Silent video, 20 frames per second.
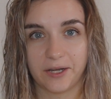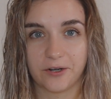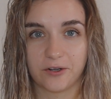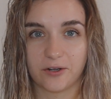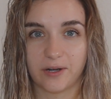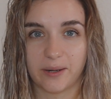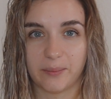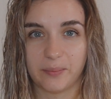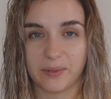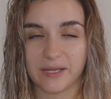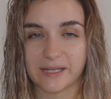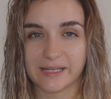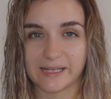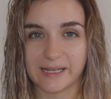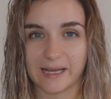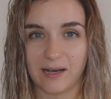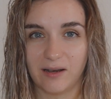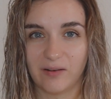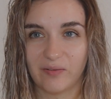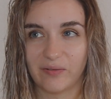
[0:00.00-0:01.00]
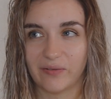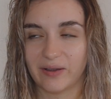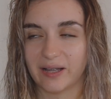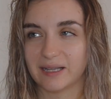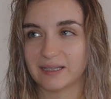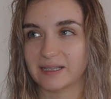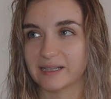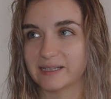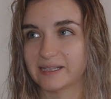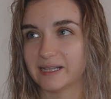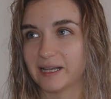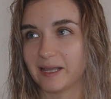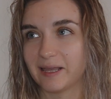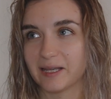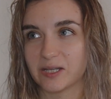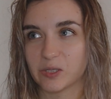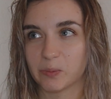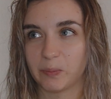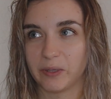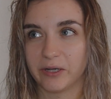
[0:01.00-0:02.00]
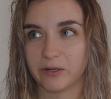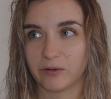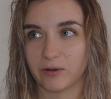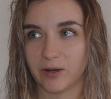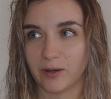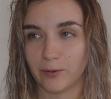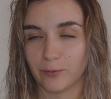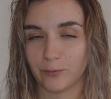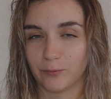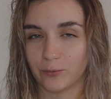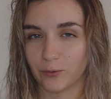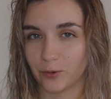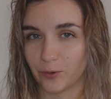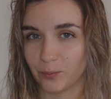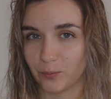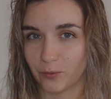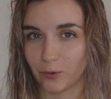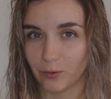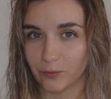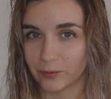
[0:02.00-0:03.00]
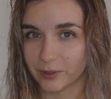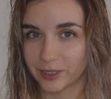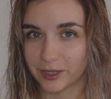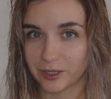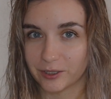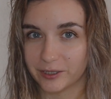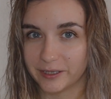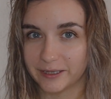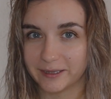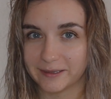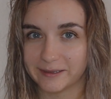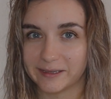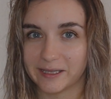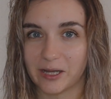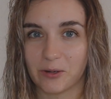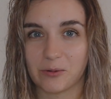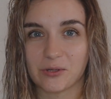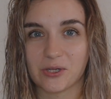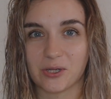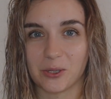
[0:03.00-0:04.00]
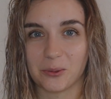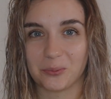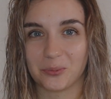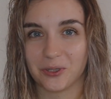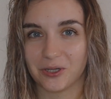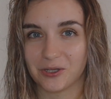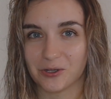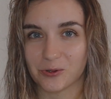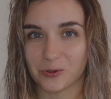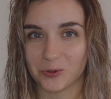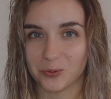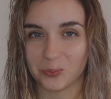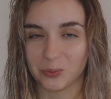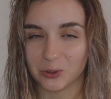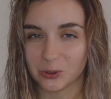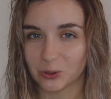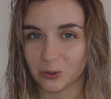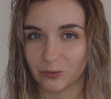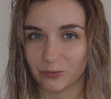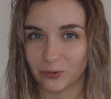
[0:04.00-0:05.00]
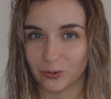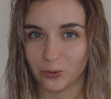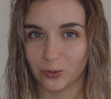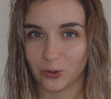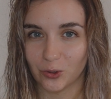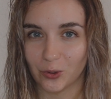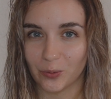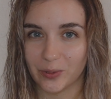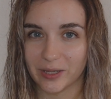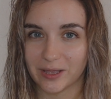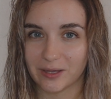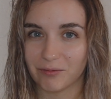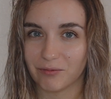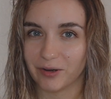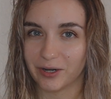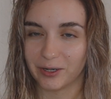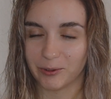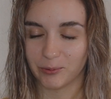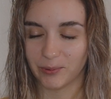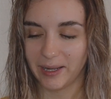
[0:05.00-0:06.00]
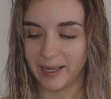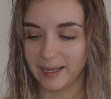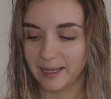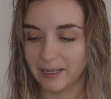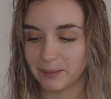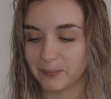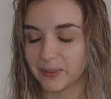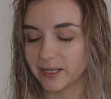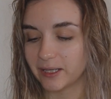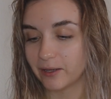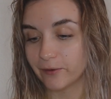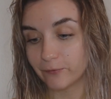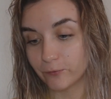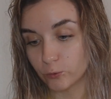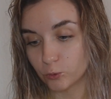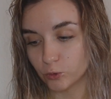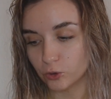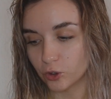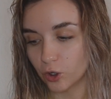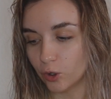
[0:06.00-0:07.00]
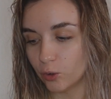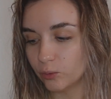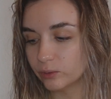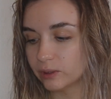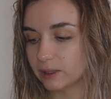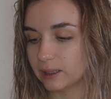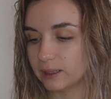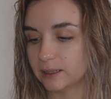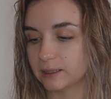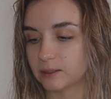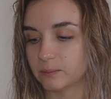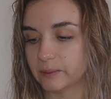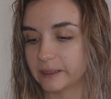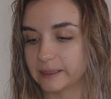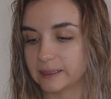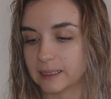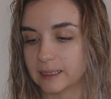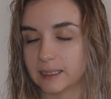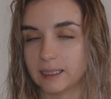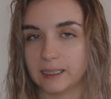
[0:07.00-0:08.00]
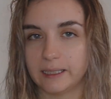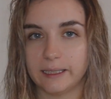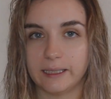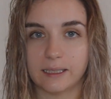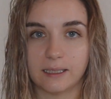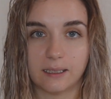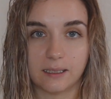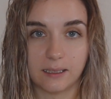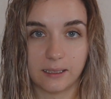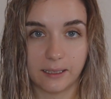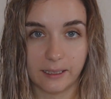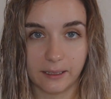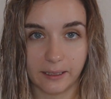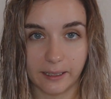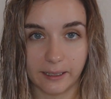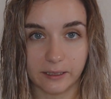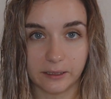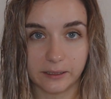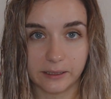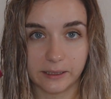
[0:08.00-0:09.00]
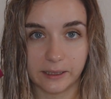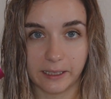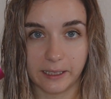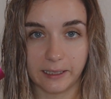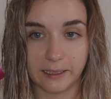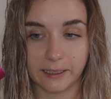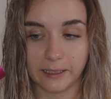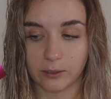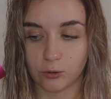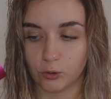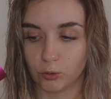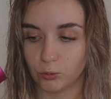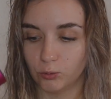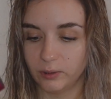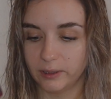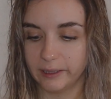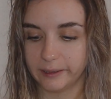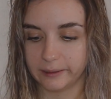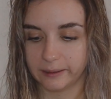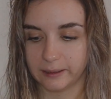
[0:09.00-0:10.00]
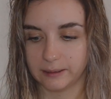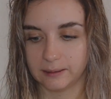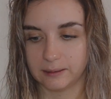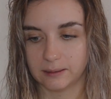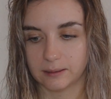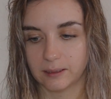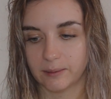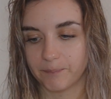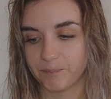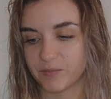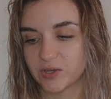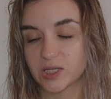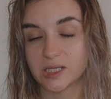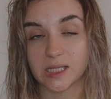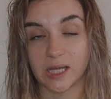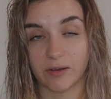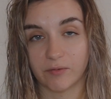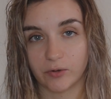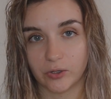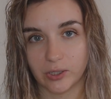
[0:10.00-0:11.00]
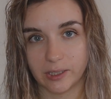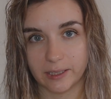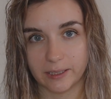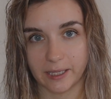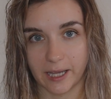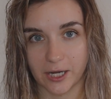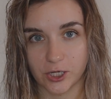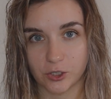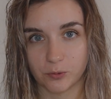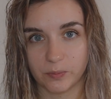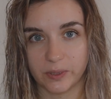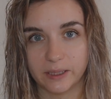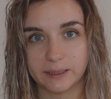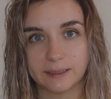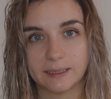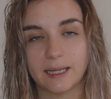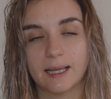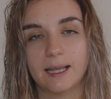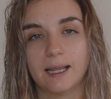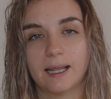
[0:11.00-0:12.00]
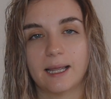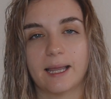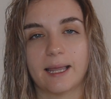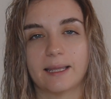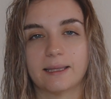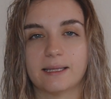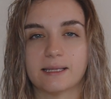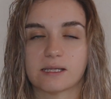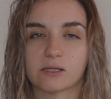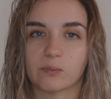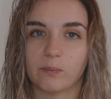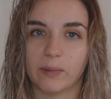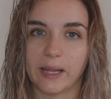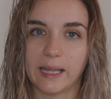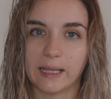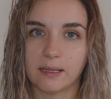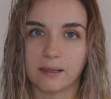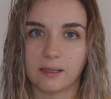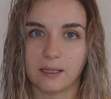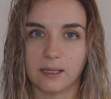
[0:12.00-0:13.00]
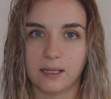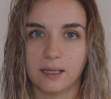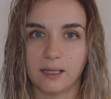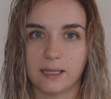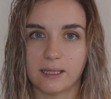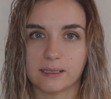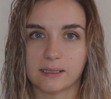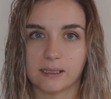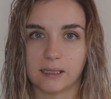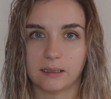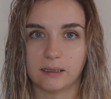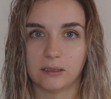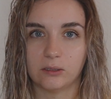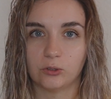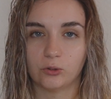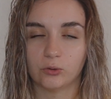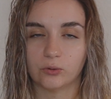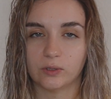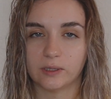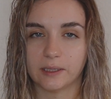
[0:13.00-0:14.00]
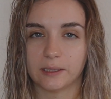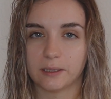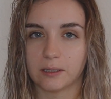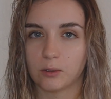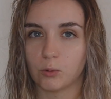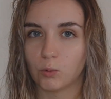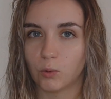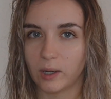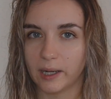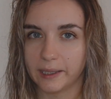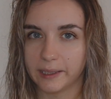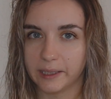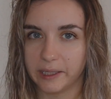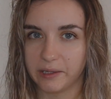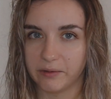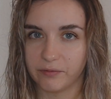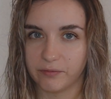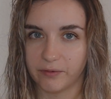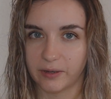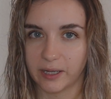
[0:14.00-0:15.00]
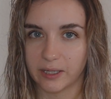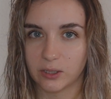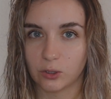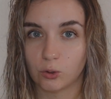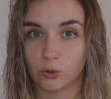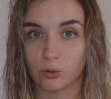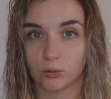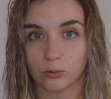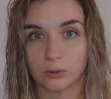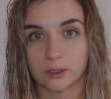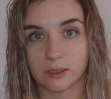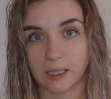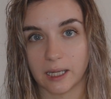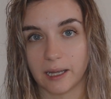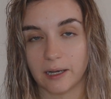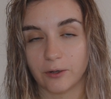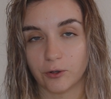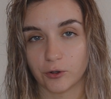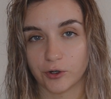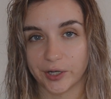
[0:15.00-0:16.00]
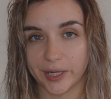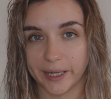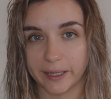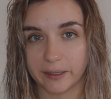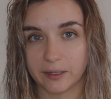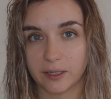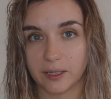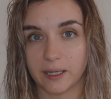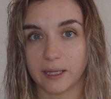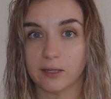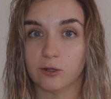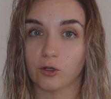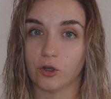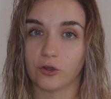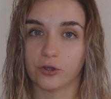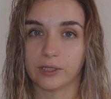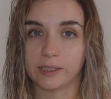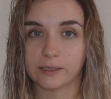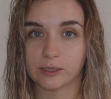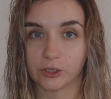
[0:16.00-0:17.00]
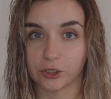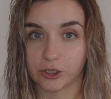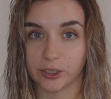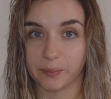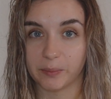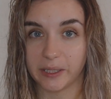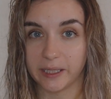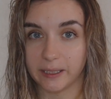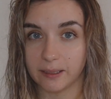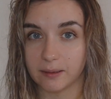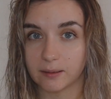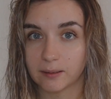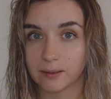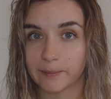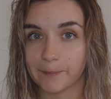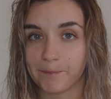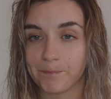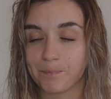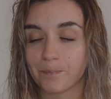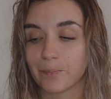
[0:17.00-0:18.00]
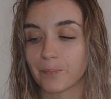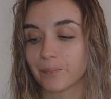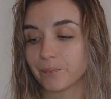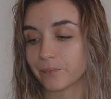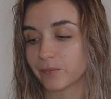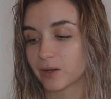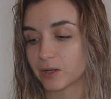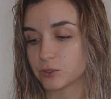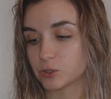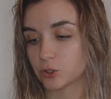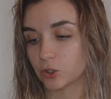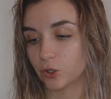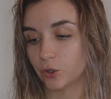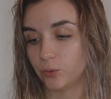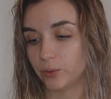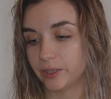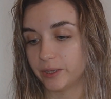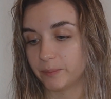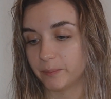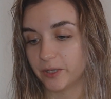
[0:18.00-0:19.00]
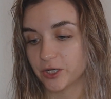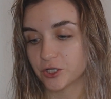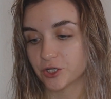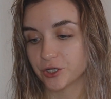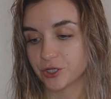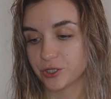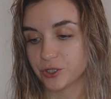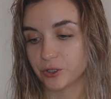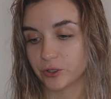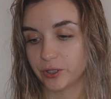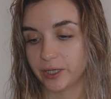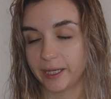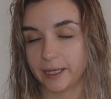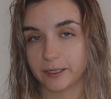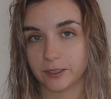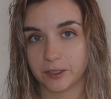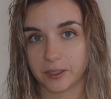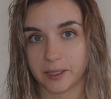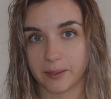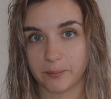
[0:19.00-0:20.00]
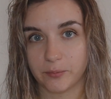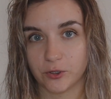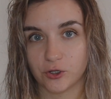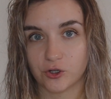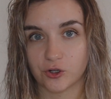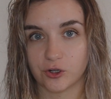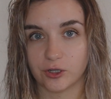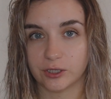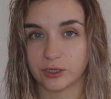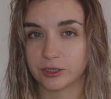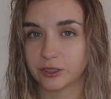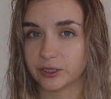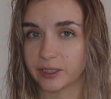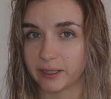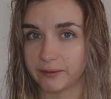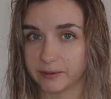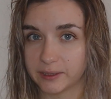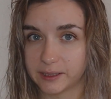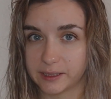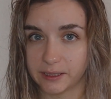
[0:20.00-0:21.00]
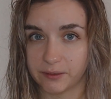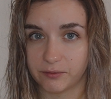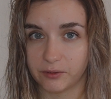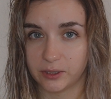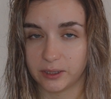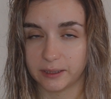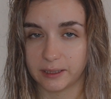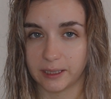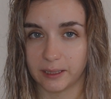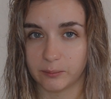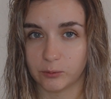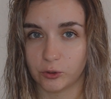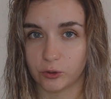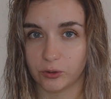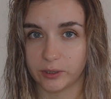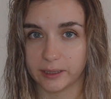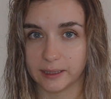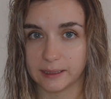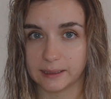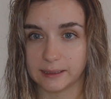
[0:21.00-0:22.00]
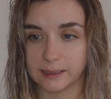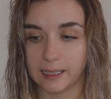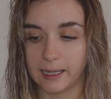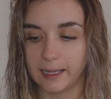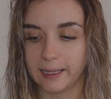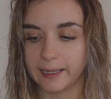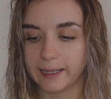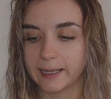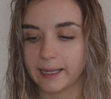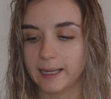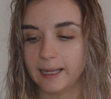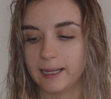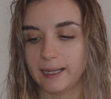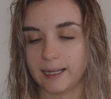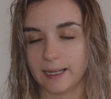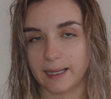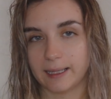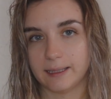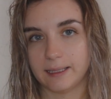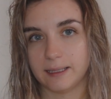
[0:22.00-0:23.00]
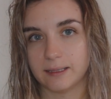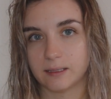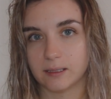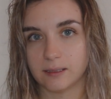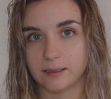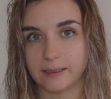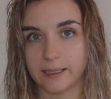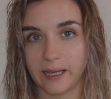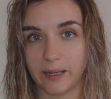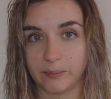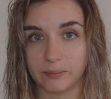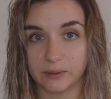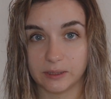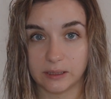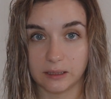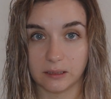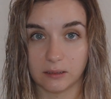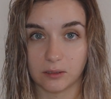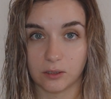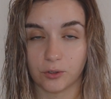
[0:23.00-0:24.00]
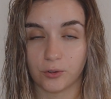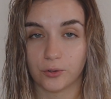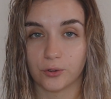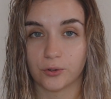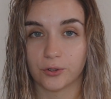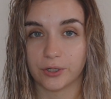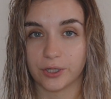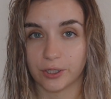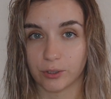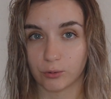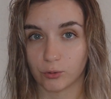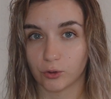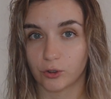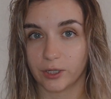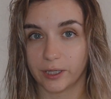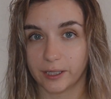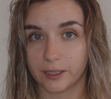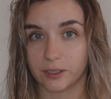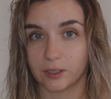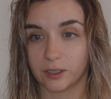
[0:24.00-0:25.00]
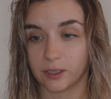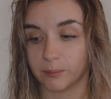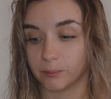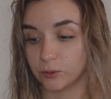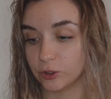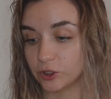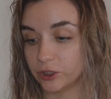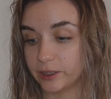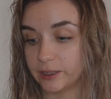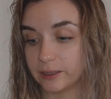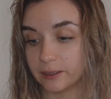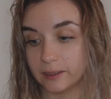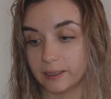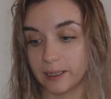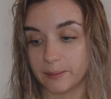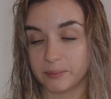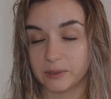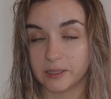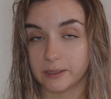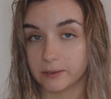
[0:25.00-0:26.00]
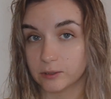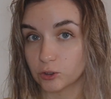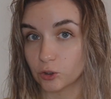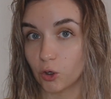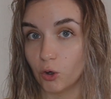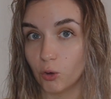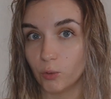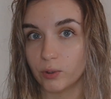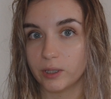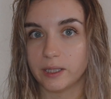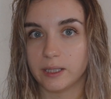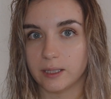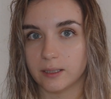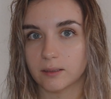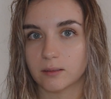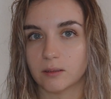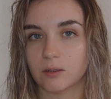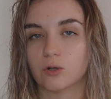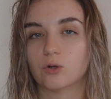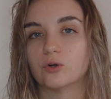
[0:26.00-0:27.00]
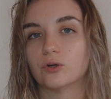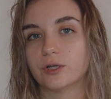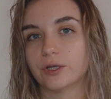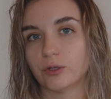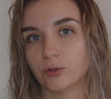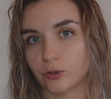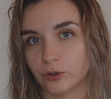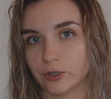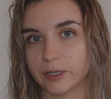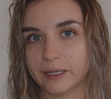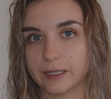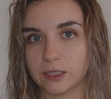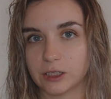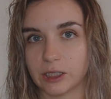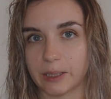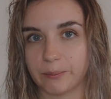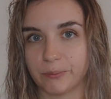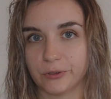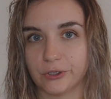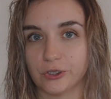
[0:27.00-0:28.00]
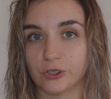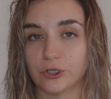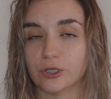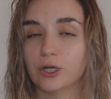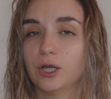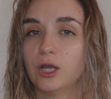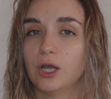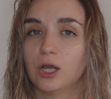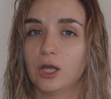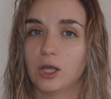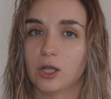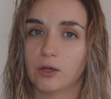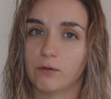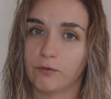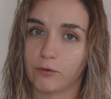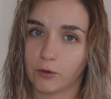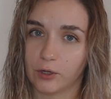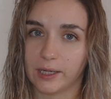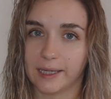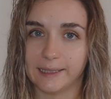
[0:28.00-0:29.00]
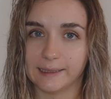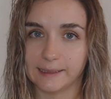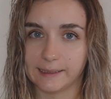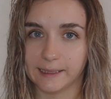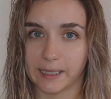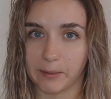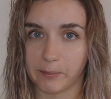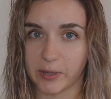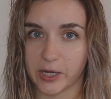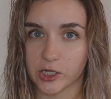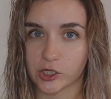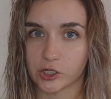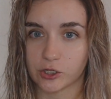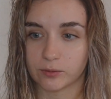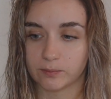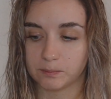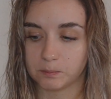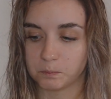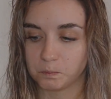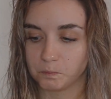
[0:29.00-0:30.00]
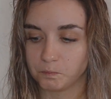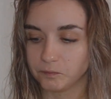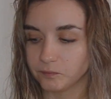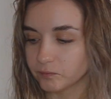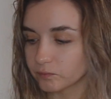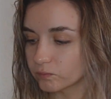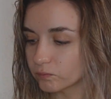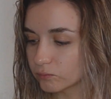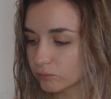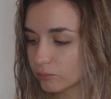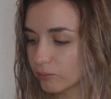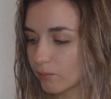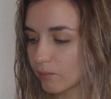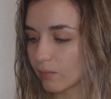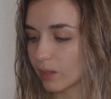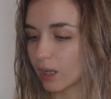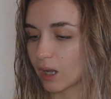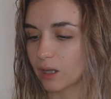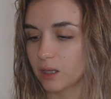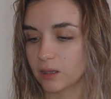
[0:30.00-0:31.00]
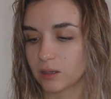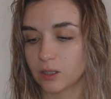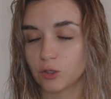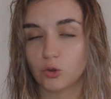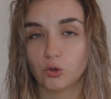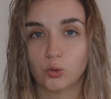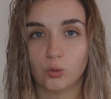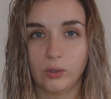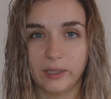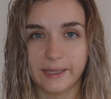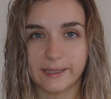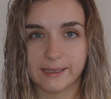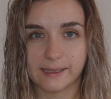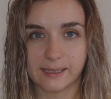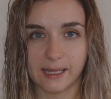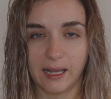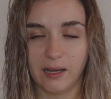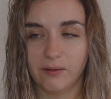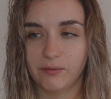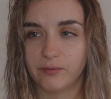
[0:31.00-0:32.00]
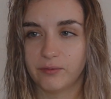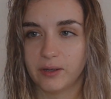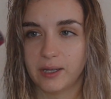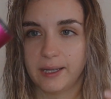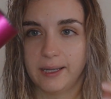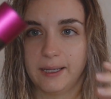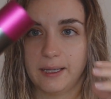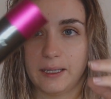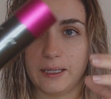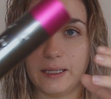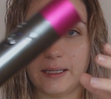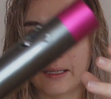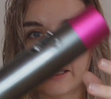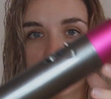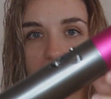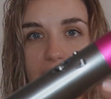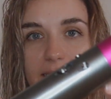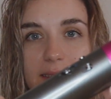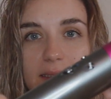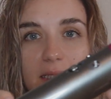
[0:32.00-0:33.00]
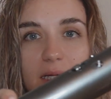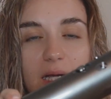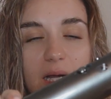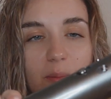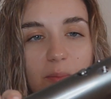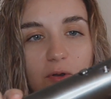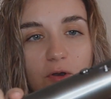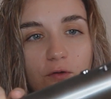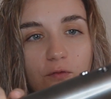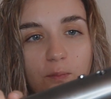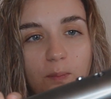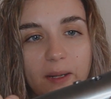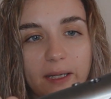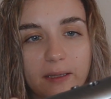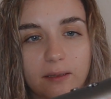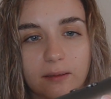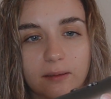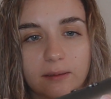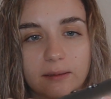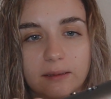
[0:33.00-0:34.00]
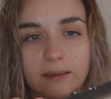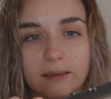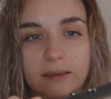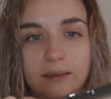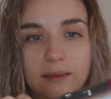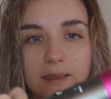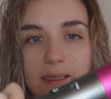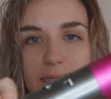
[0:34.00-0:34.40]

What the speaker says: Airwrap itself, as I said, it's been around for over 3 years now, so I'm pretty sure most of you know it very well. But if you don't, it is basically a hairstyling tool that has several attachments, and its main thing is that it's using the Quanda effect to style your hair and not extreme heat. So it measures your hair temperature several times during the styling, and it adapts it according to your hair temperature. It adapts its own heat according to your hair temperature for less damage. The tool itself, it has a couple of buttons.